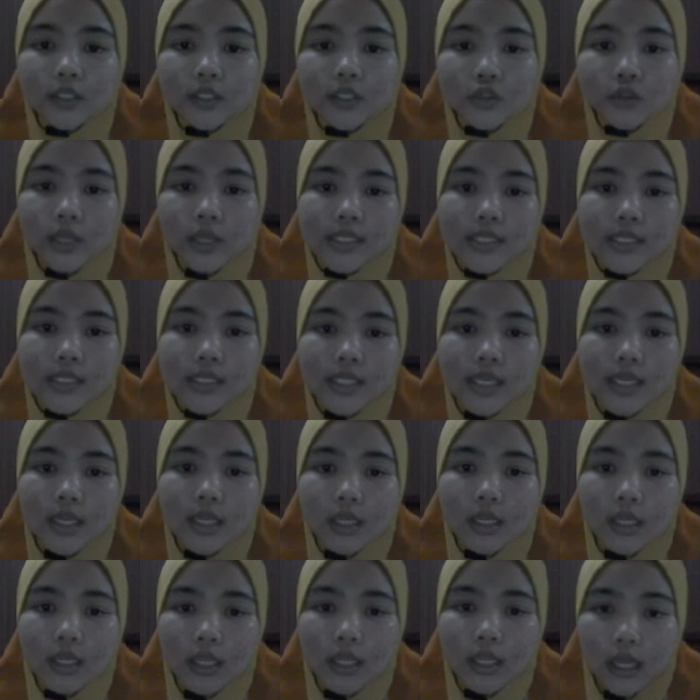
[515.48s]
as you can see,
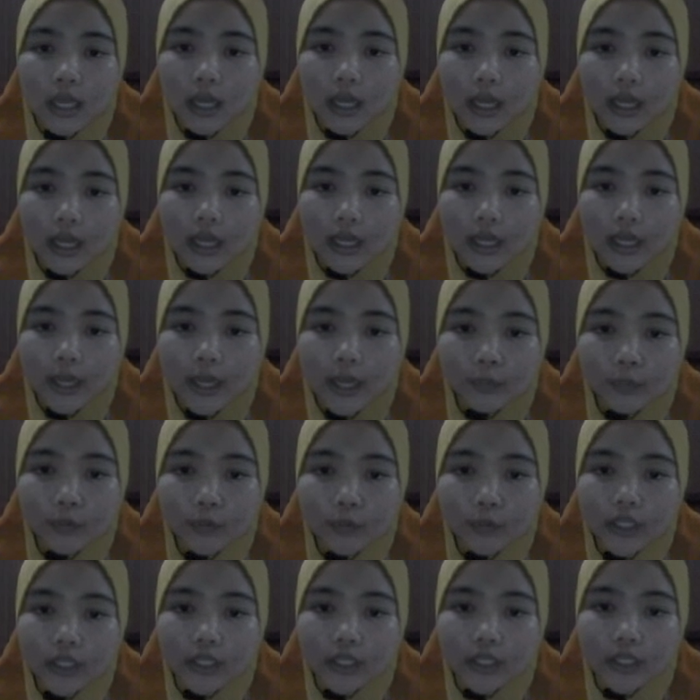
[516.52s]
I
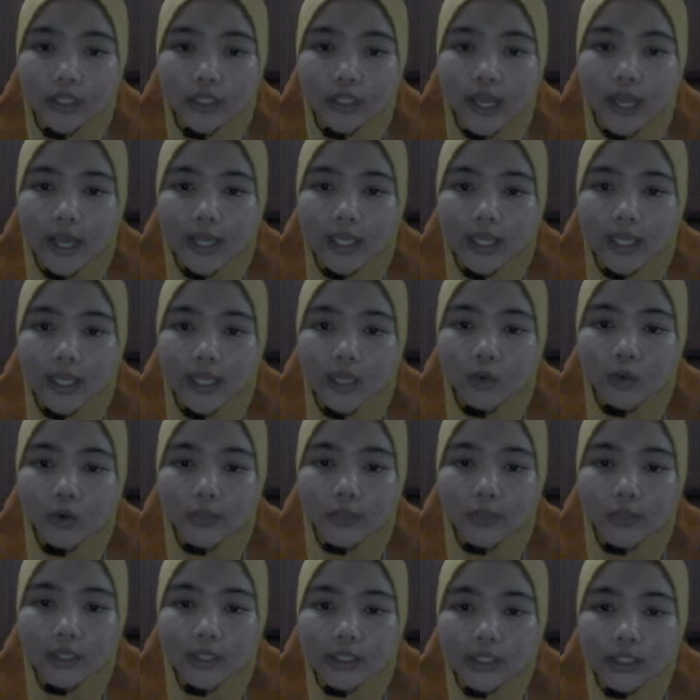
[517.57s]
put here IAA
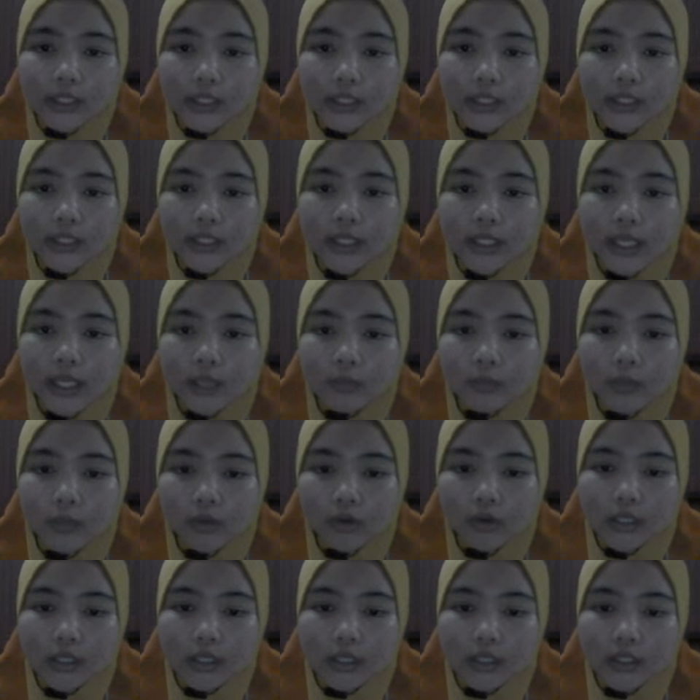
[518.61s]
wattmeter, EAB
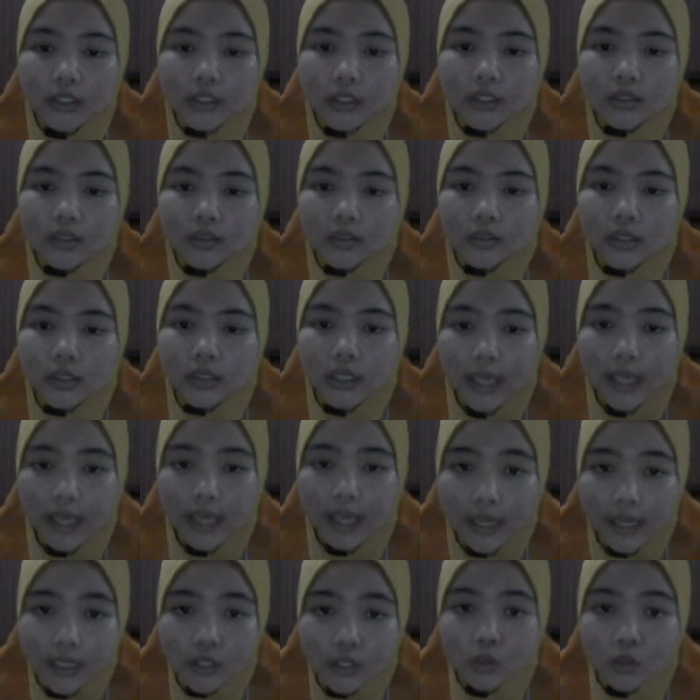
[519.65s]
wattmeter
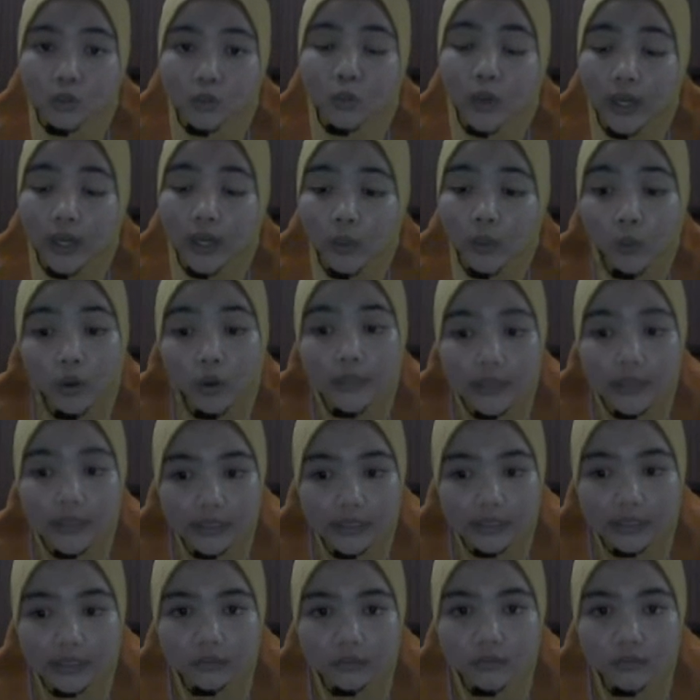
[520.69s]
as 1
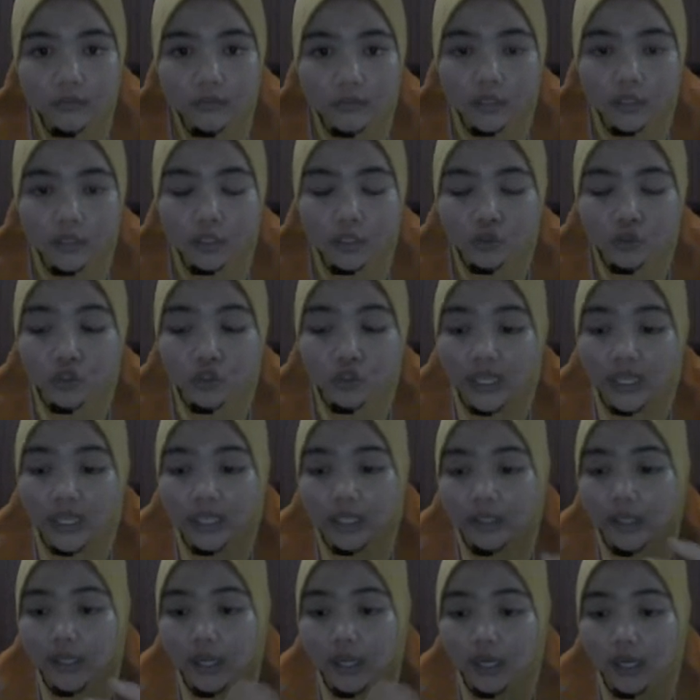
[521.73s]
wattmeter. So that
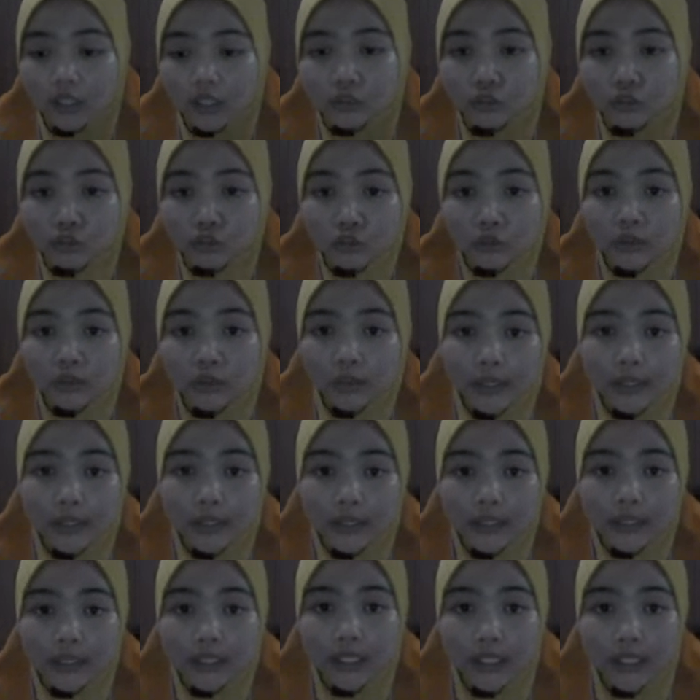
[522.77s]
there are 2
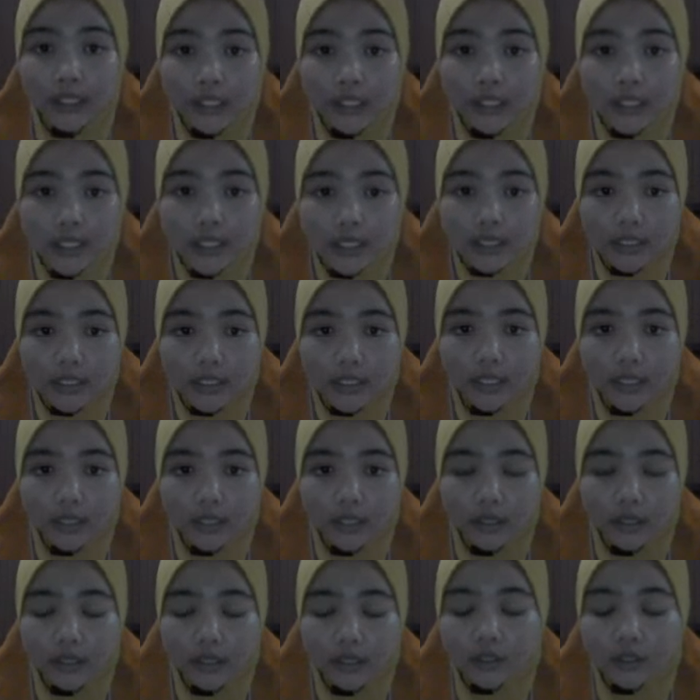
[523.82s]
wattmeter in this circuit.
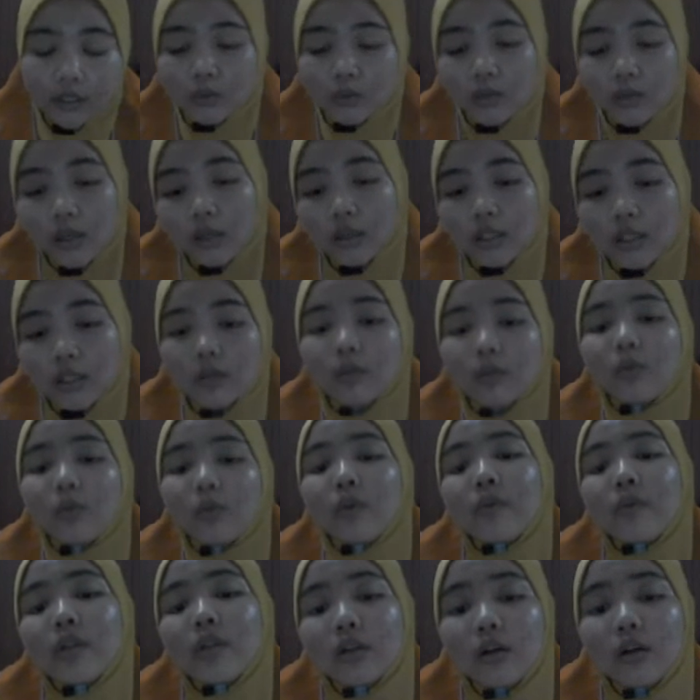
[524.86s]
That's why
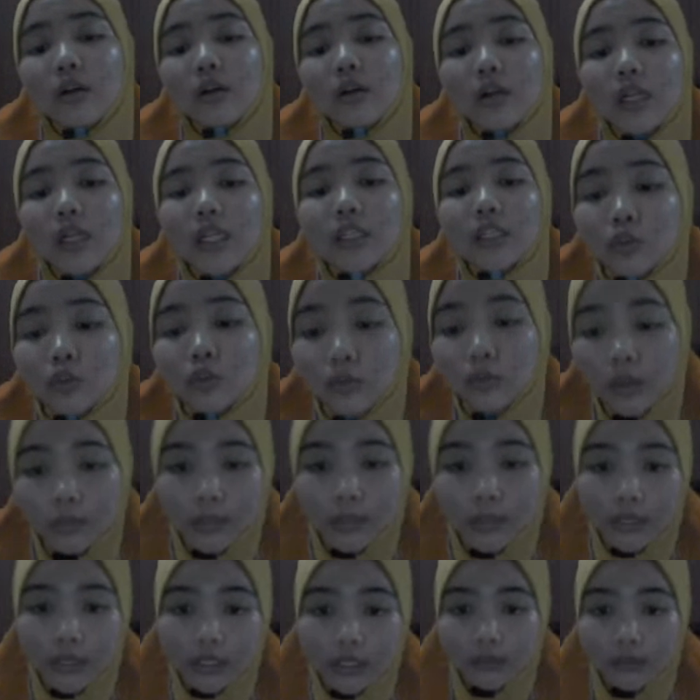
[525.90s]
we will call it 2
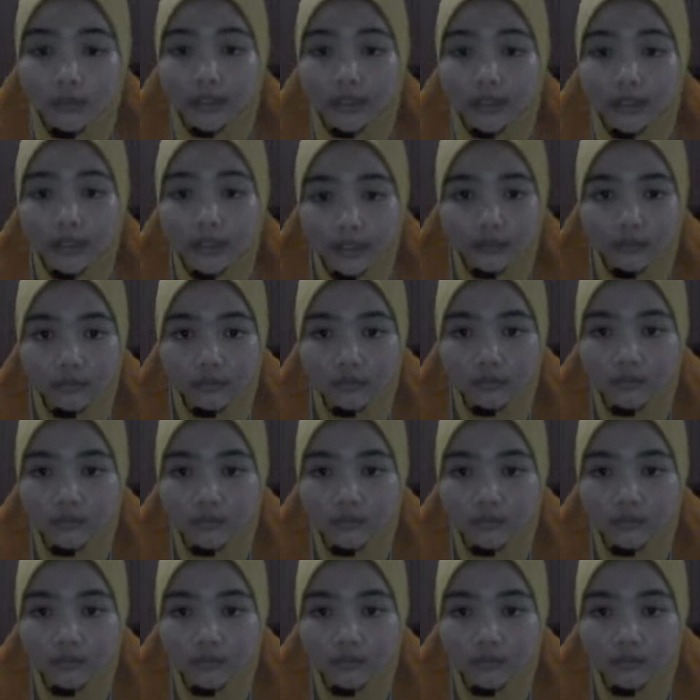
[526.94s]
wattmeter method.